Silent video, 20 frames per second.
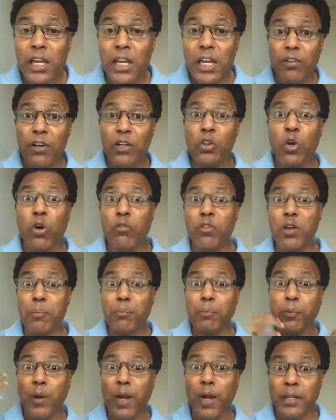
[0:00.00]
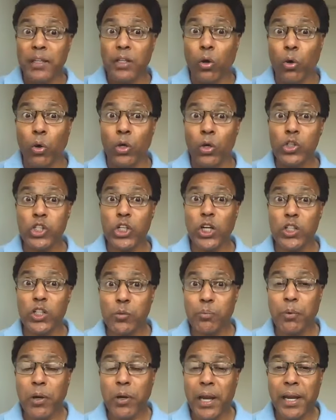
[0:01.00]
even though we prayed, the whole
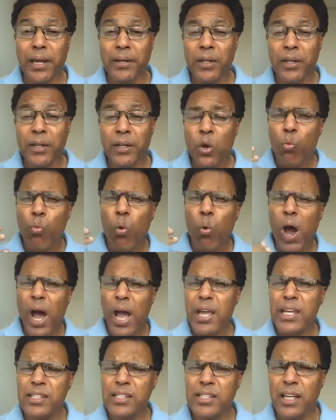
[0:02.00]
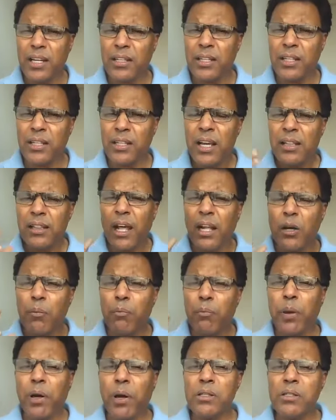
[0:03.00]
church prayed, why is it that
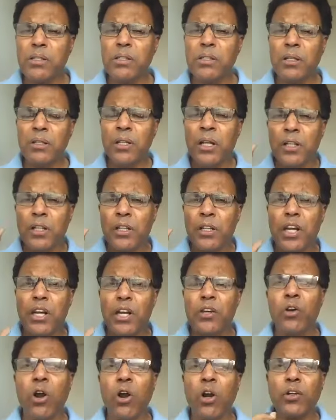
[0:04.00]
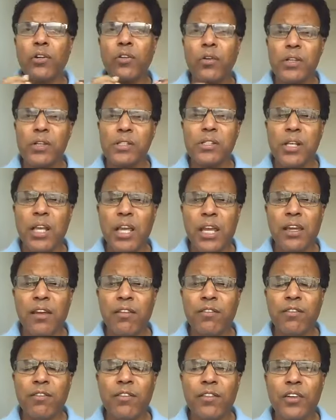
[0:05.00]
the person did not
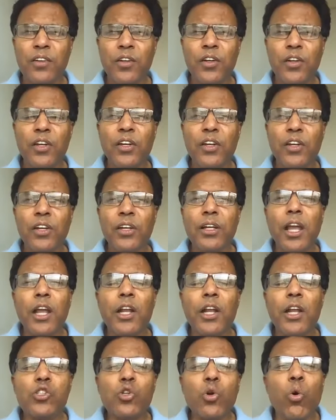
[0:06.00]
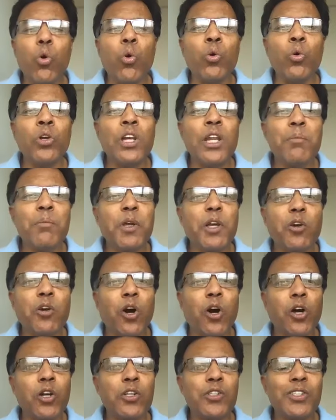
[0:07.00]
receive? It's only
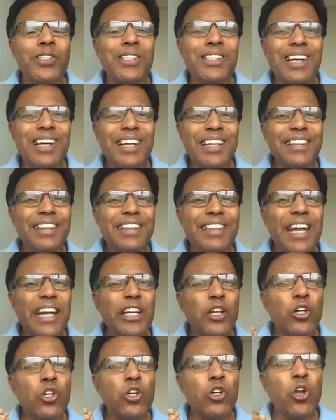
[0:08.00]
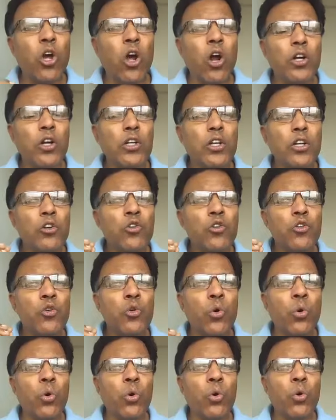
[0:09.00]
because they did not
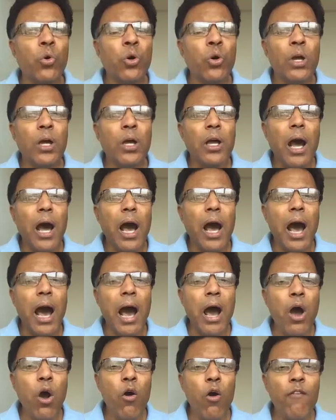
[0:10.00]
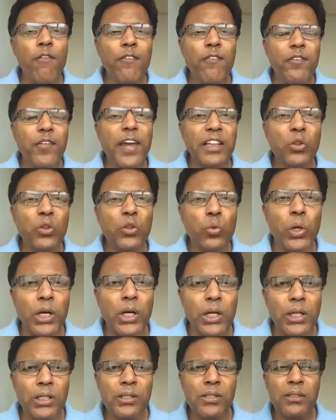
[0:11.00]
know how faith
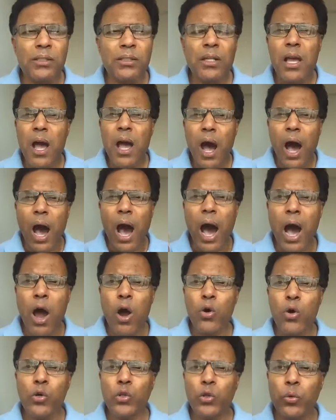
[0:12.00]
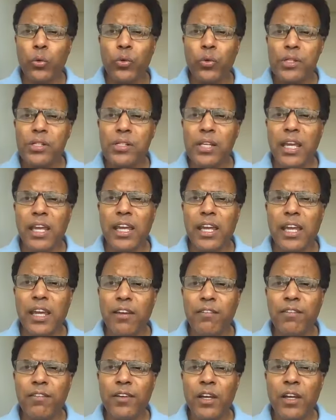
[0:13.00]
works, how to
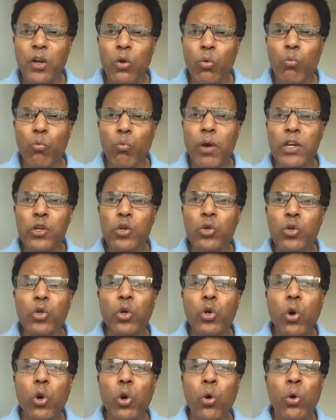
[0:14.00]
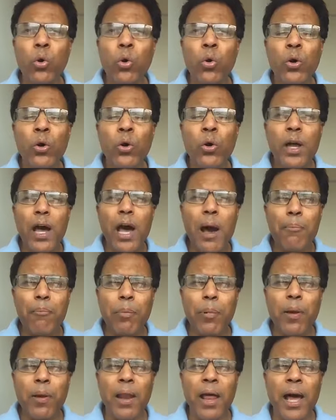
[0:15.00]
receive when you go
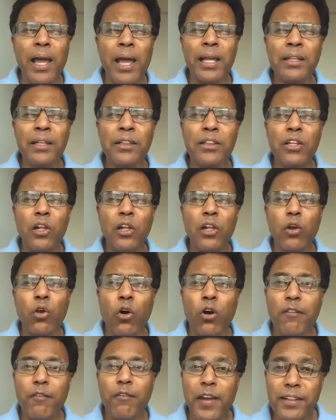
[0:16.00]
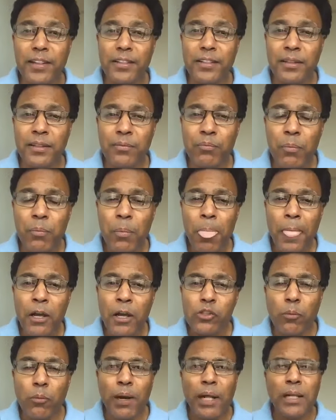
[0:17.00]
applying the law of faith.
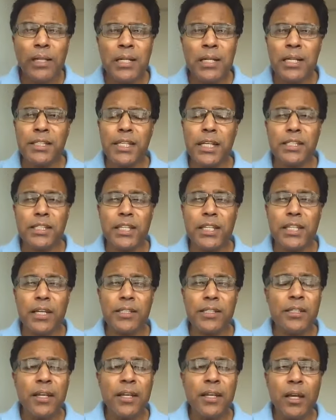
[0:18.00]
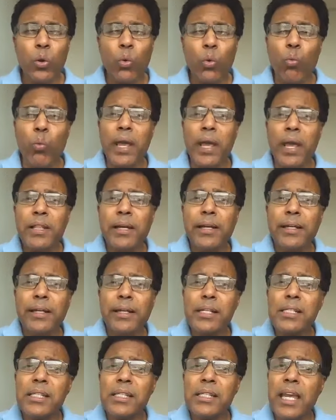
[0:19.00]
So, brothers and sisters, whether it
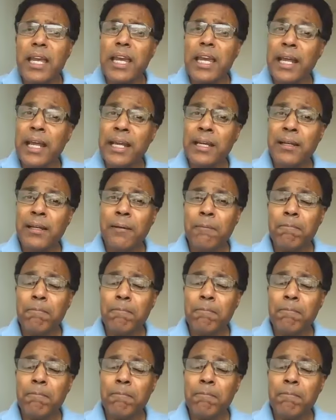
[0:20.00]
is healing,